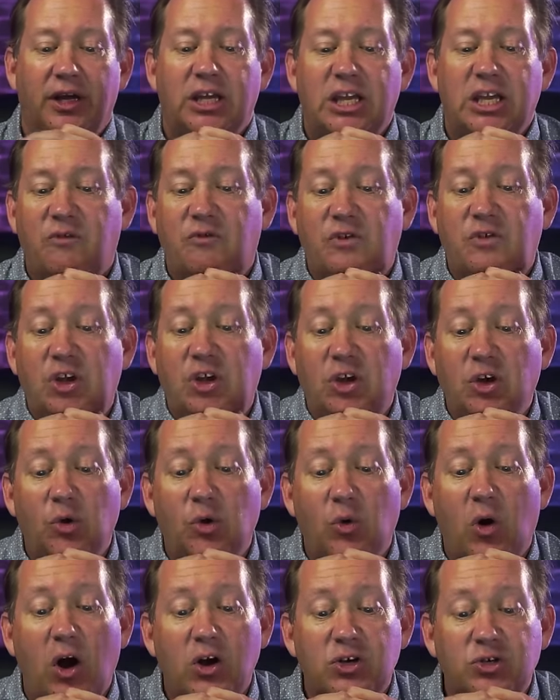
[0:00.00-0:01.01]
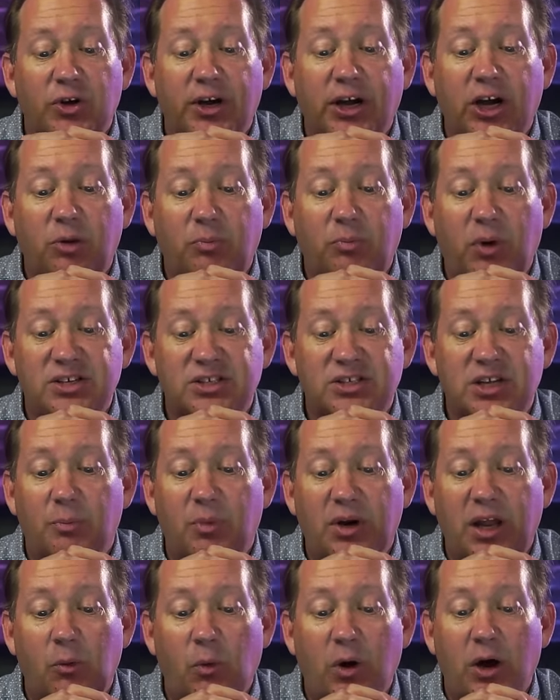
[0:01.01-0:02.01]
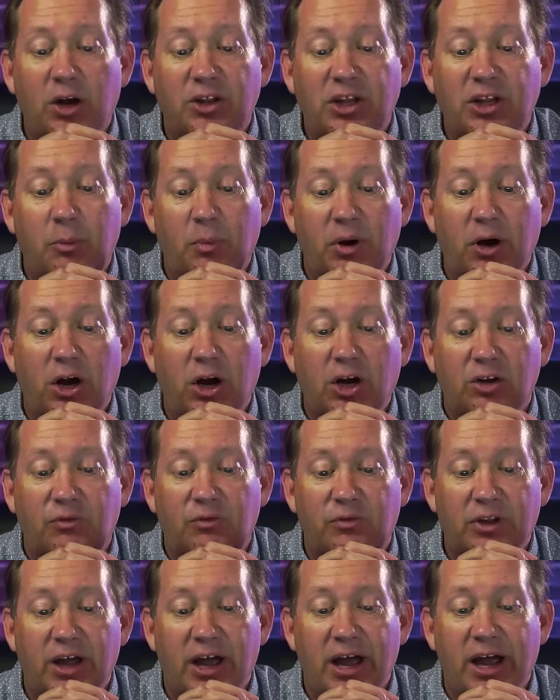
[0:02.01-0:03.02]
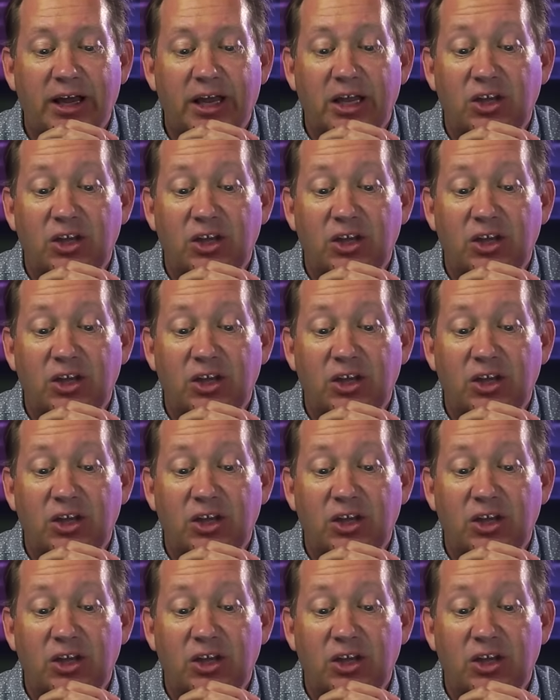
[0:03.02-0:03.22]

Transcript: If you are triggered by somebody wearing the American flag,